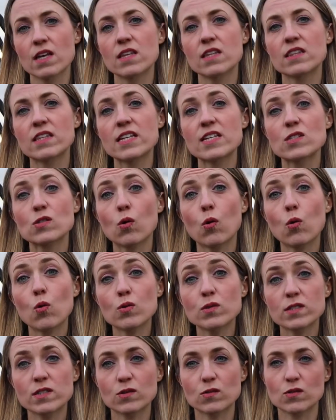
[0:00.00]
These
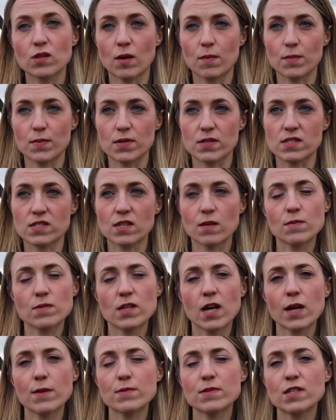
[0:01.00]
ordinal numbers
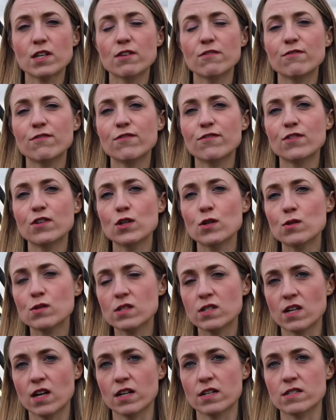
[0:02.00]
sometimes confuse
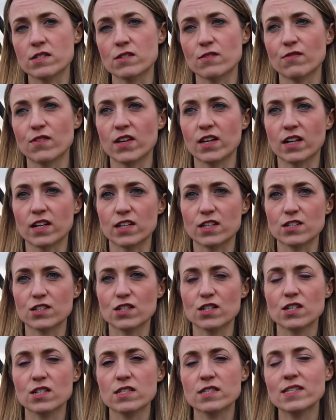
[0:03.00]
learners of English,
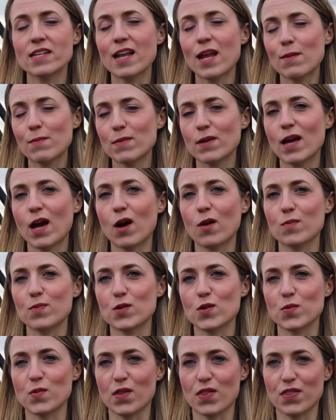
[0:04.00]
so let me help
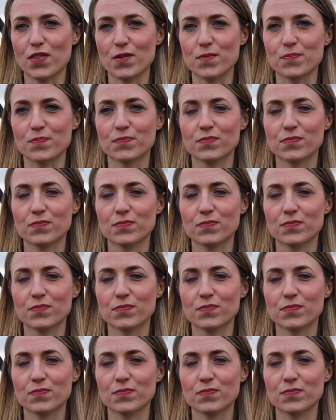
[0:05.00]
you with them.